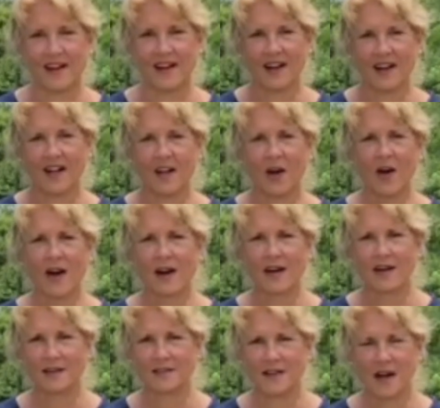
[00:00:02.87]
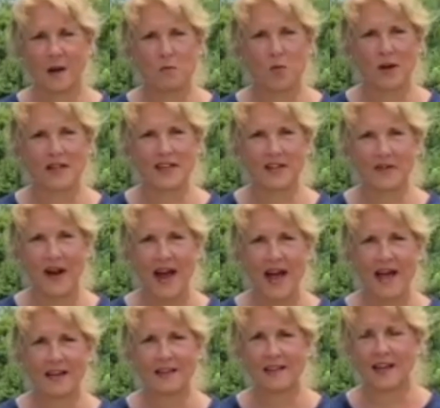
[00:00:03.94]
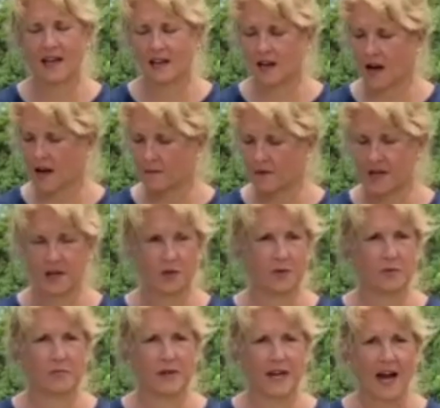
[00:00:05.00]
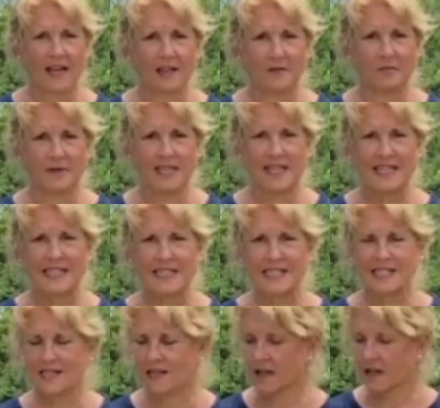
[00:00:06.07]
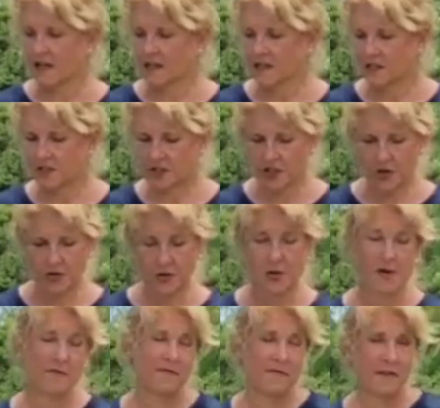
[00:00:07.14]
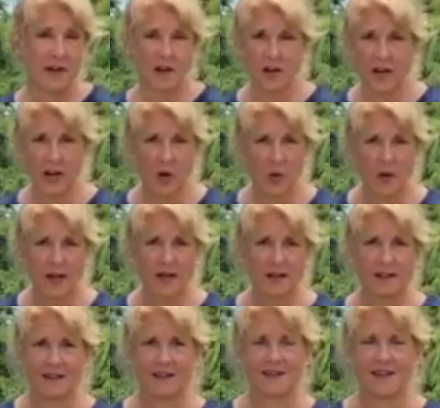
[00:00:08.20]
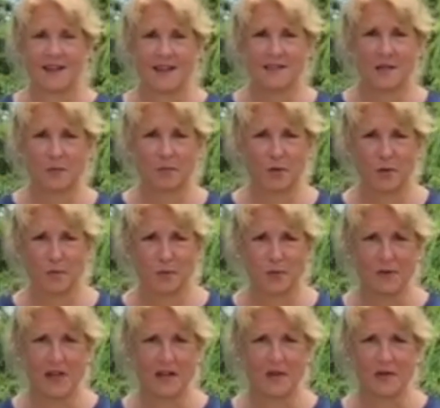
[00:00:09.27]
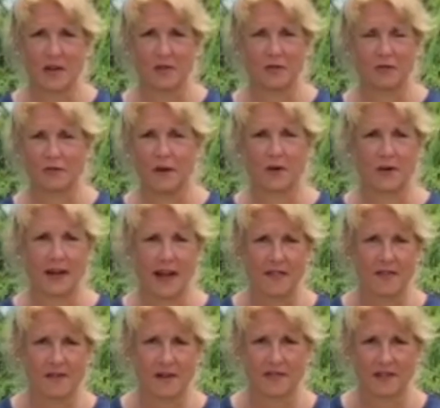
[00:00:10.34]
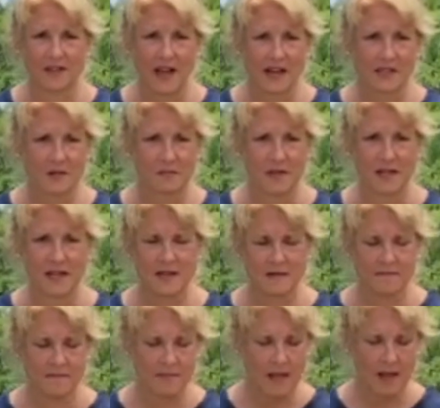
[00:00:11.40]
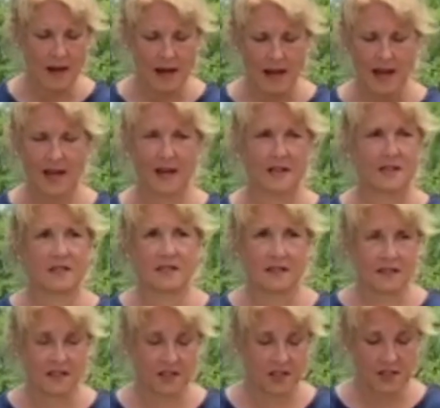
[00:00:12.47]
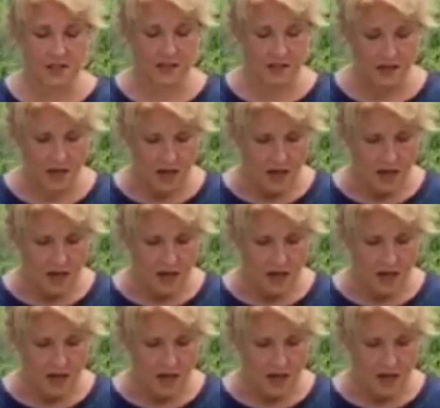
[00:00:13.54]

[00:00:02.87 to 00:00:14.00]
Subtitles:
Aloha, I'm Whendi Grad and I'm here with Big Island Bees to show you a very quick and easy pūpū that you can throw together at the last minute, and it's delicious.